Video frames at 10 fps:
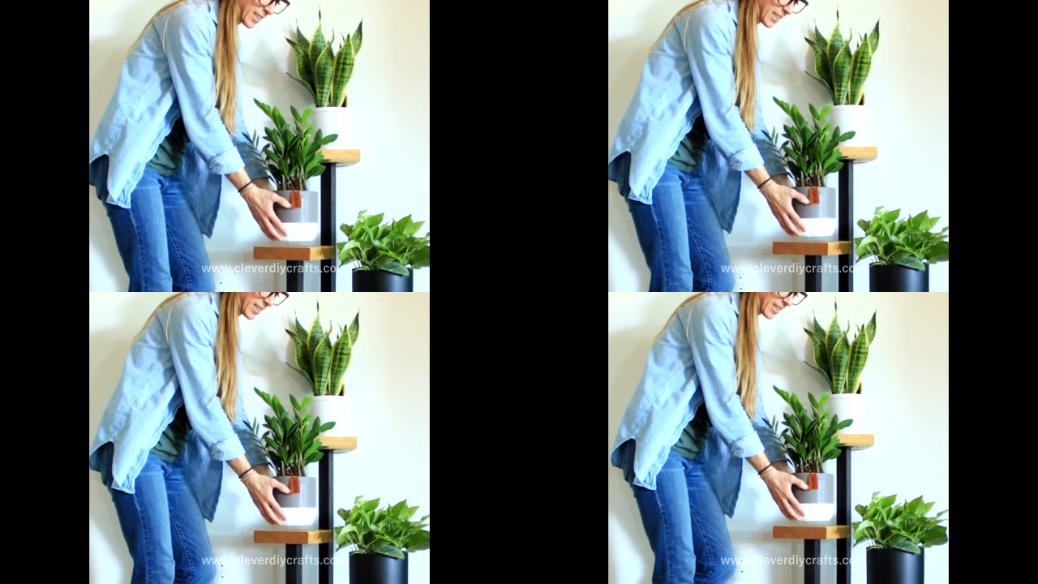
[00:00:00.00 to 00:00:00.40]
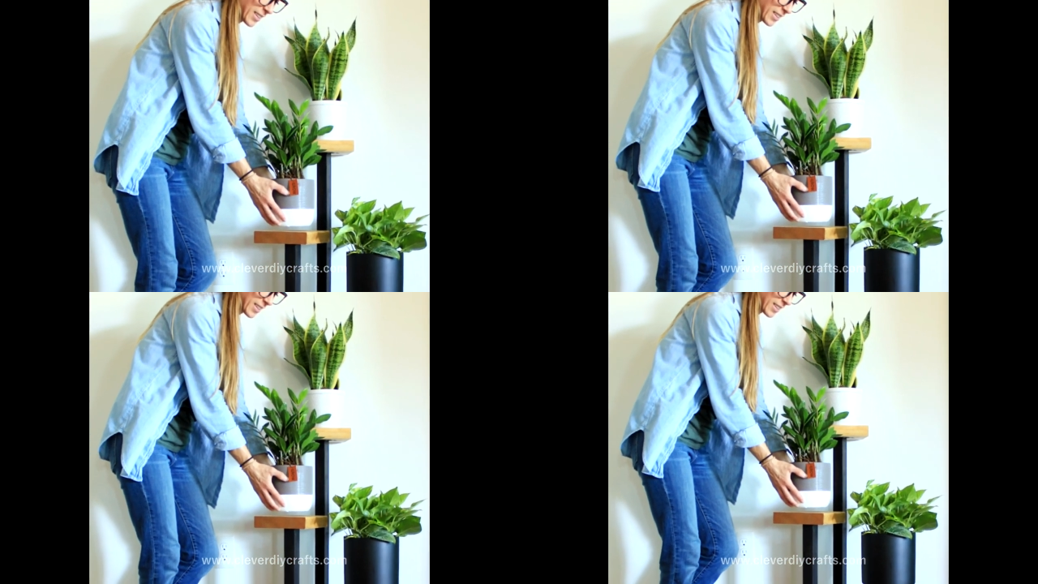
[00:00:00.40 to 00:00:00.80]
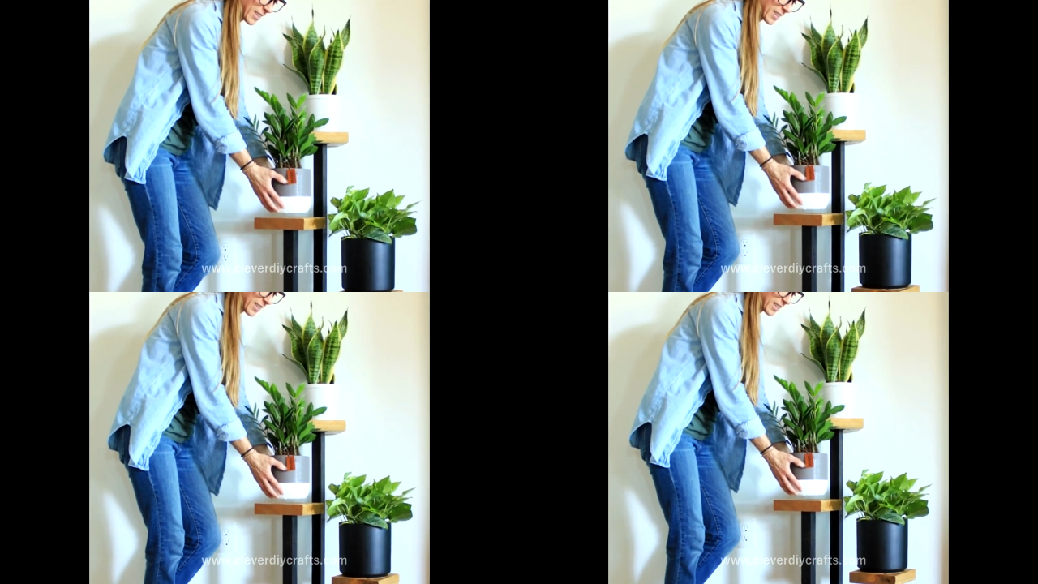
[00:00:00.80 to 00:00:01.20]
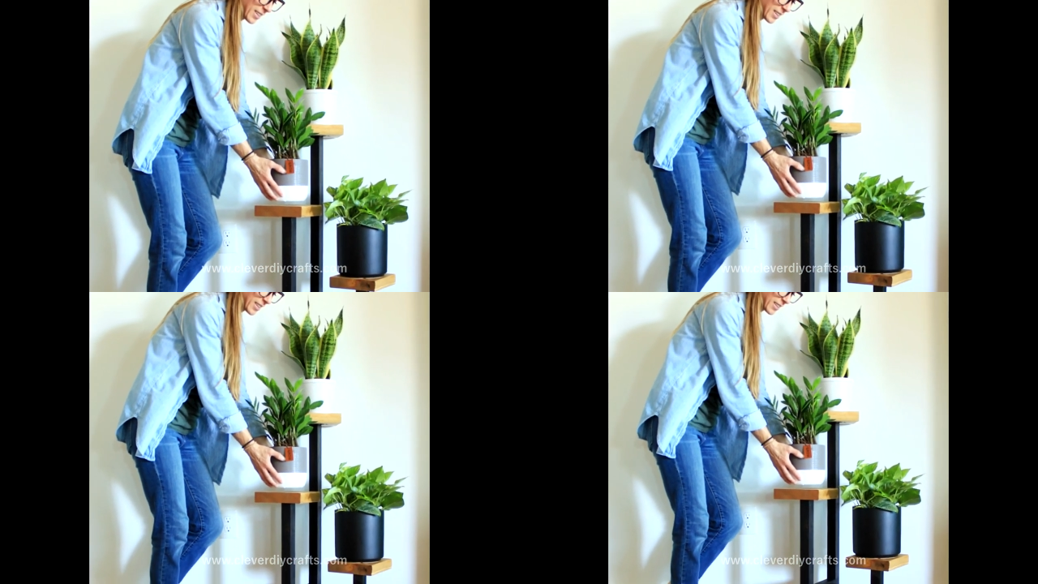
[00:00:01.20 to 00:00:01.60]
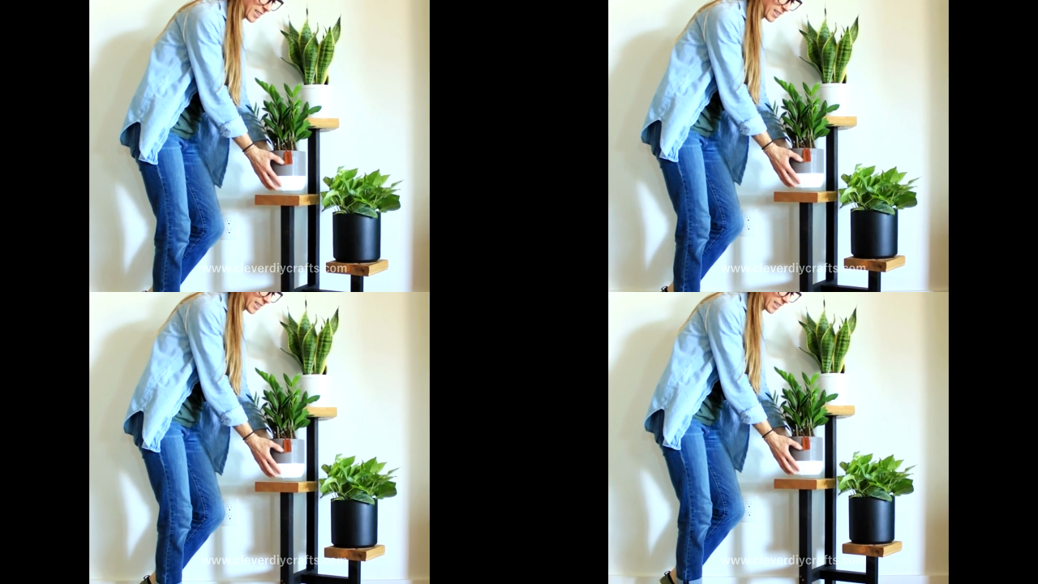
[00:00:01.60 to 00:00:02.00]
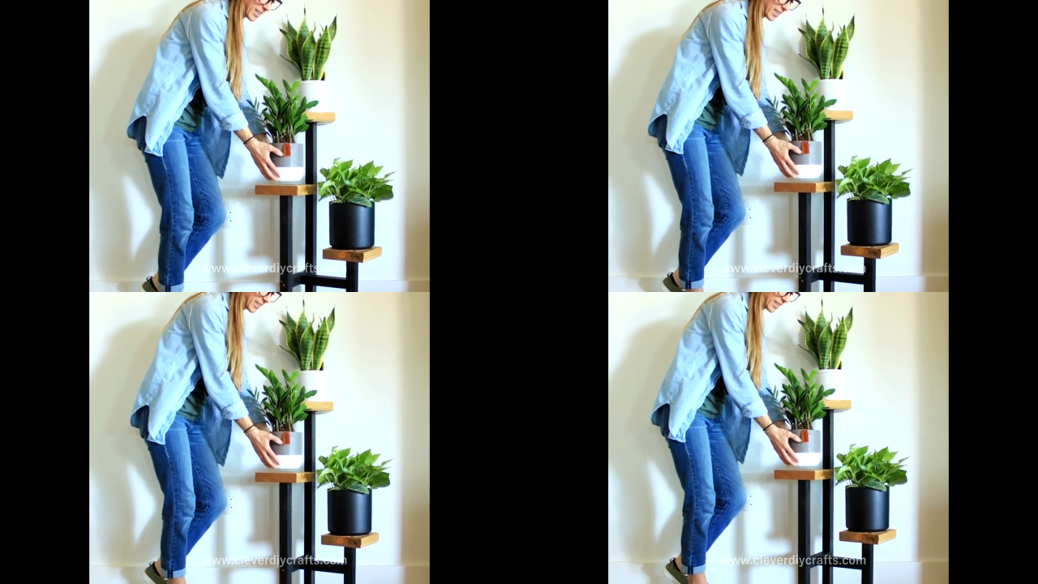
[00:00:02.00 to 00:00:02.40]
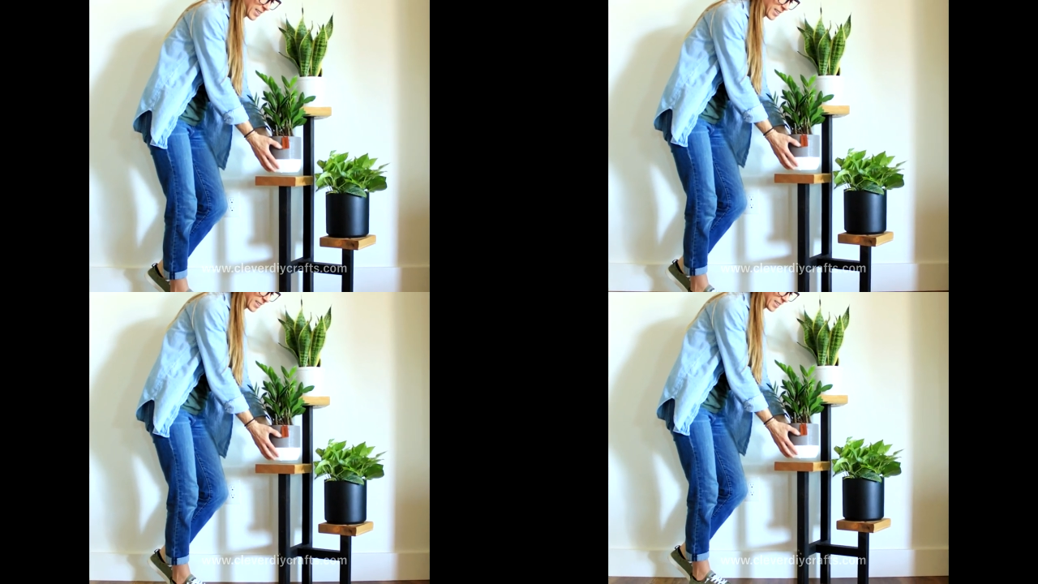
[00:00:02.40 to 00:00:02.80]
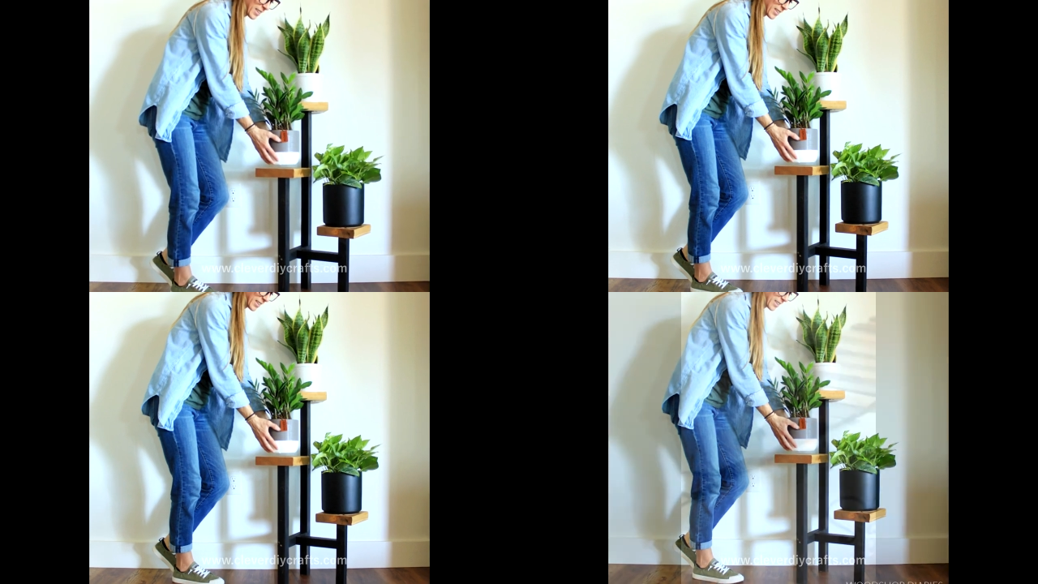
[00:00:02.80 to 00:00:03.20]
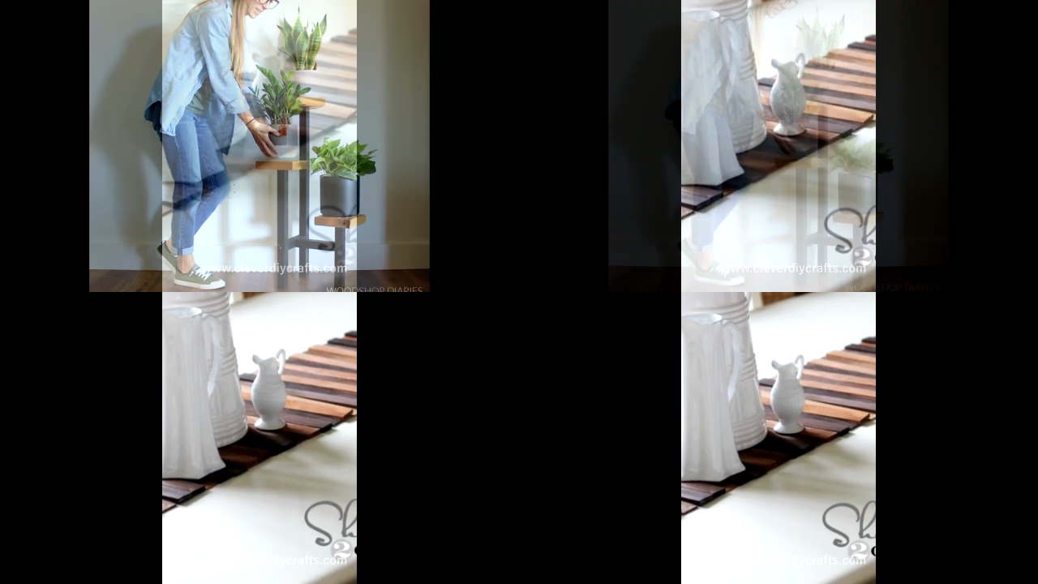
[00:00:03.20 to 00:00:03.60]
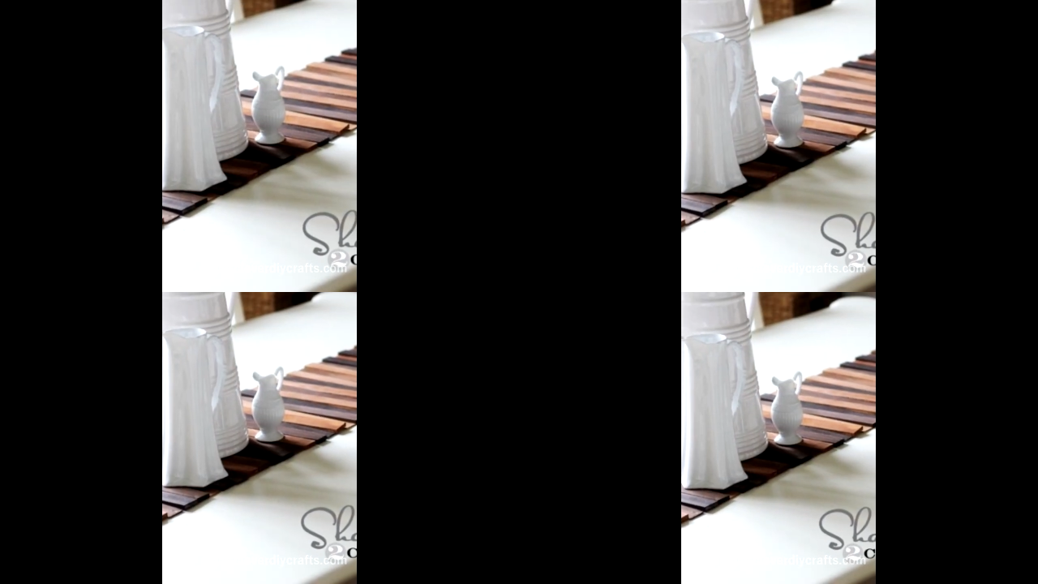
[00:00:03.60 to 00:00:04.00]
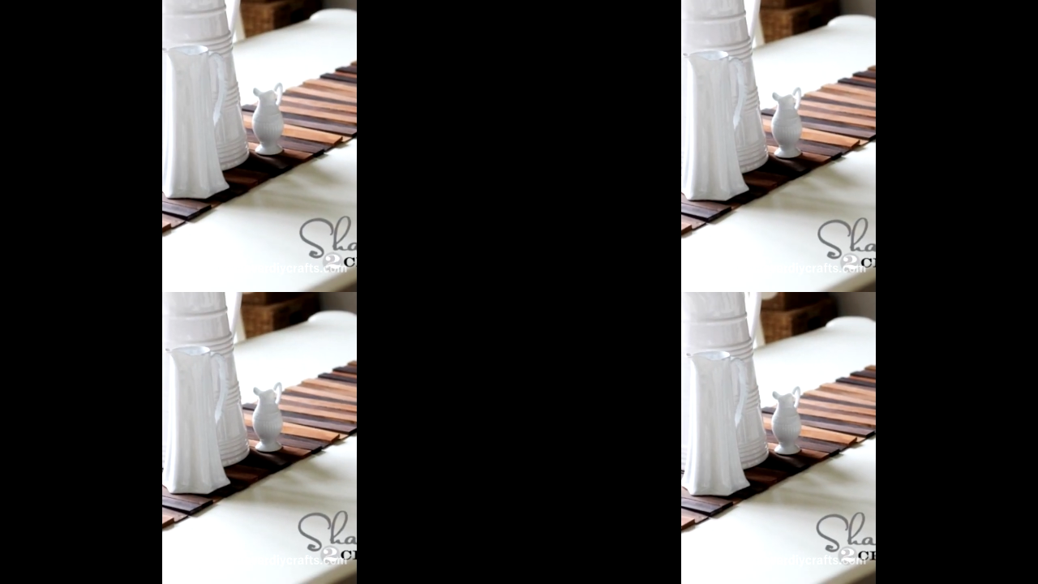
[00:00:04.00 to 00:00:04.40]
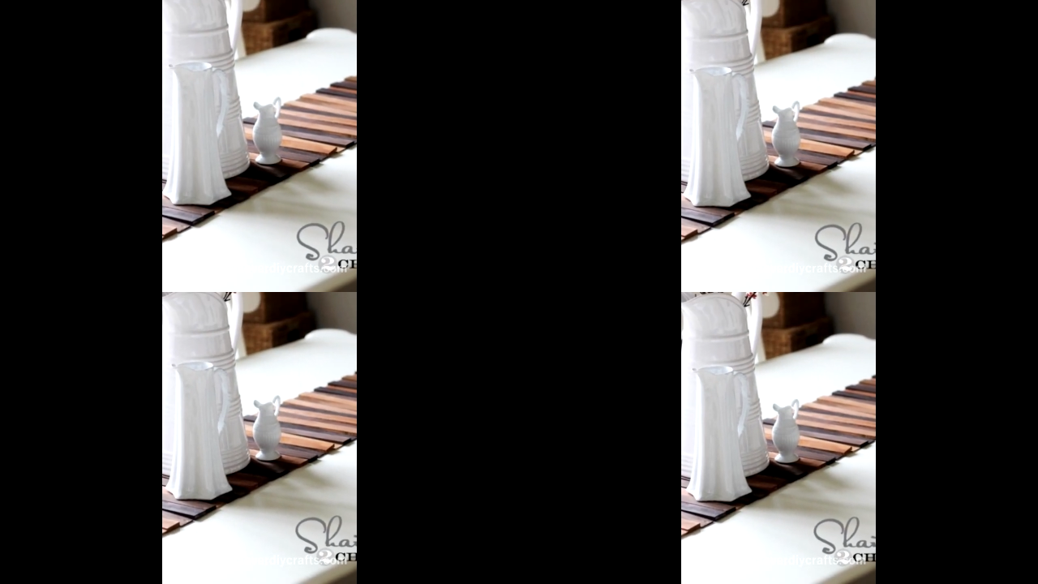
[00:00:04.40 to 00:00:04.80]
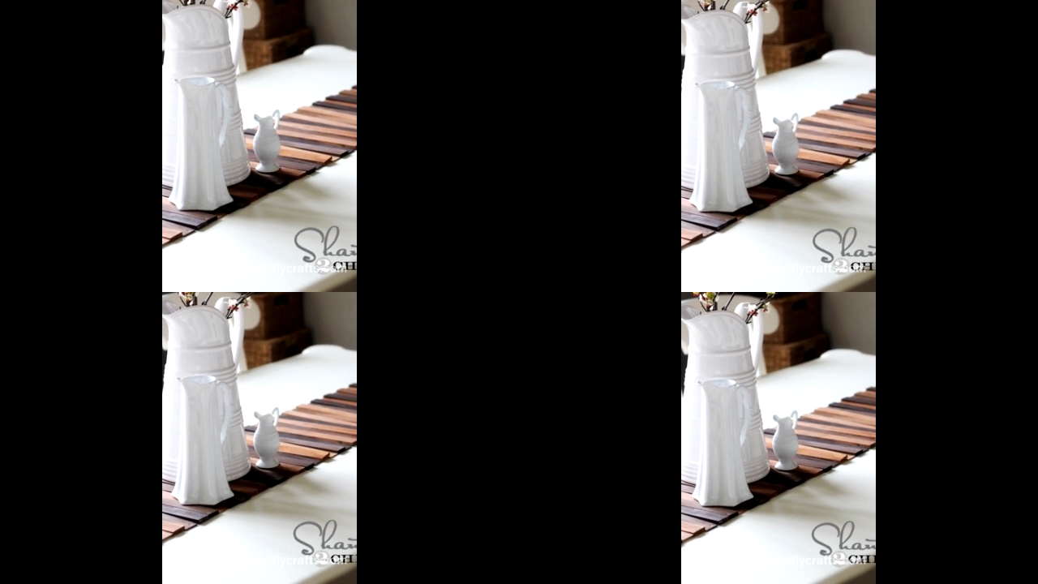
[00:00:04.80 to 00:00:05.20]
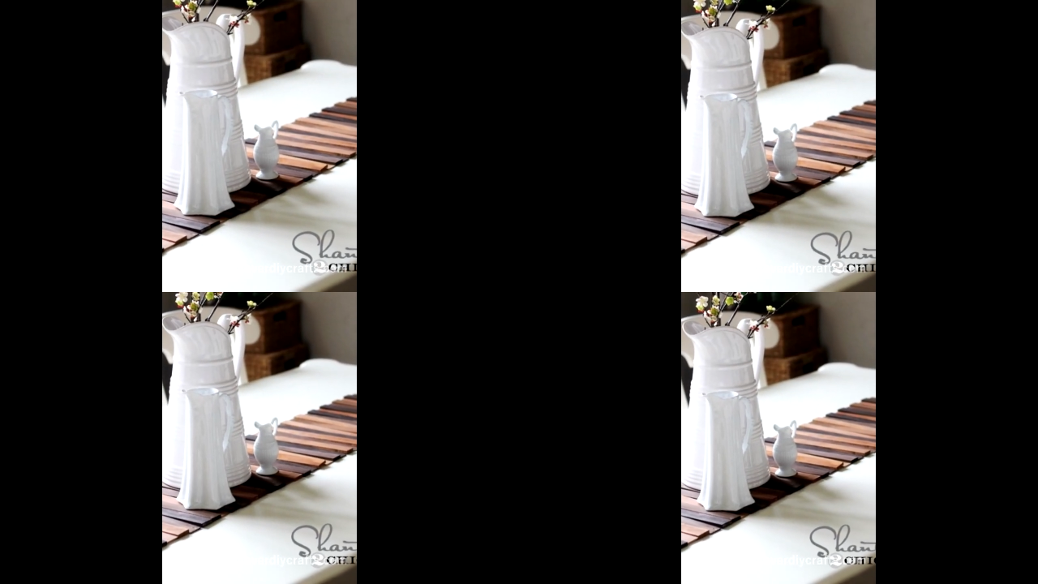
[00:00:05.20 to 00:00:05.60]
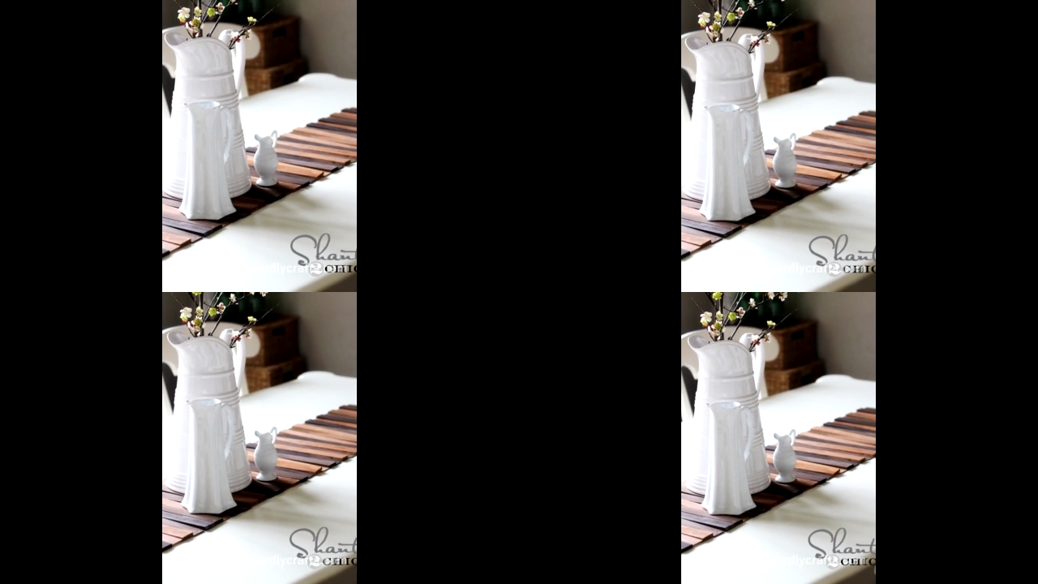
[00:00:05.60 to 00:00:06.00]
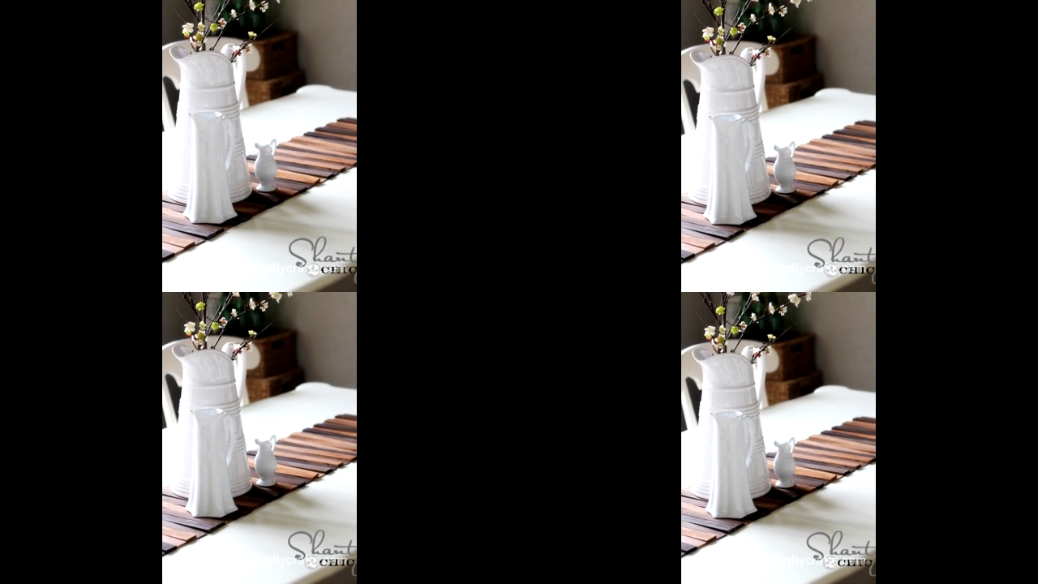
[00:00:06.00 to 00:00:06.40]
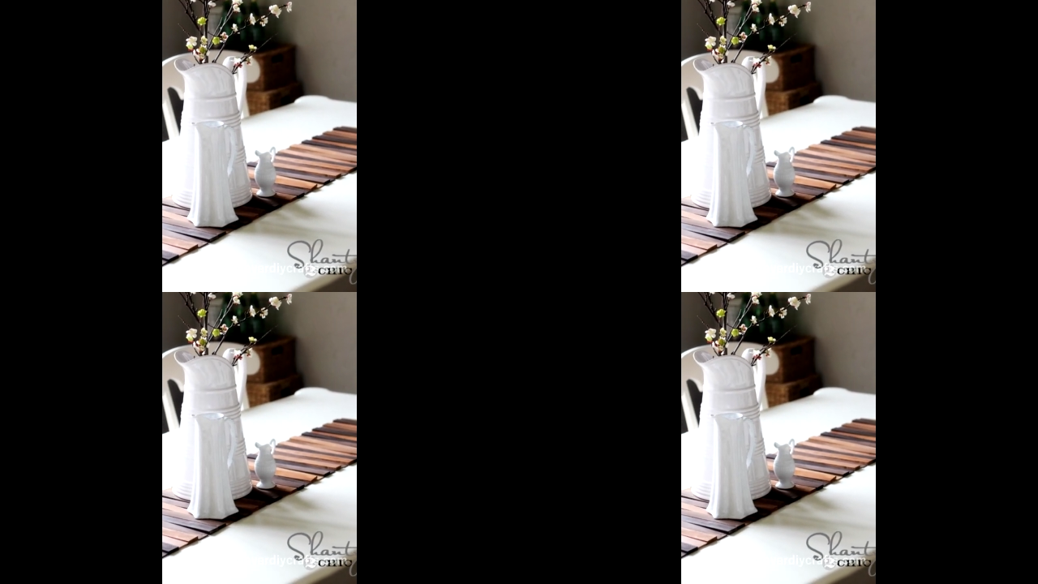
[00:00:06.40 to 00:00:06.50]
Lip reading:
(no speaker visible)